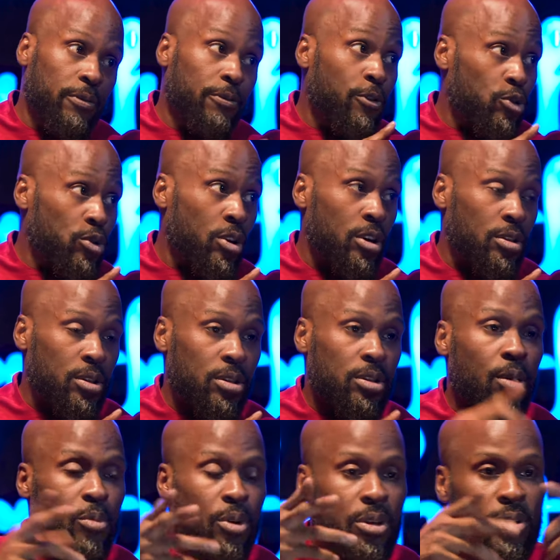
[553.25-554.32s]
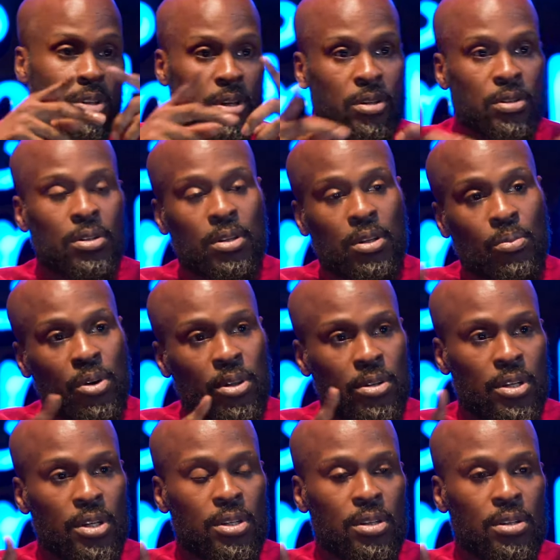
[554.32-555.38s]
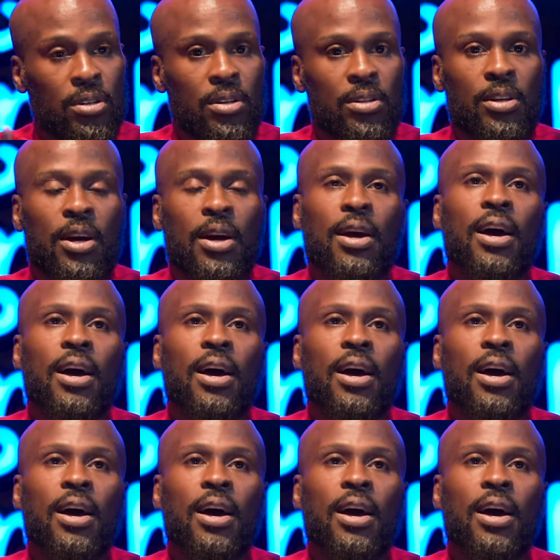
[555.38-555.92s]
first cousins, the mothers are sisters.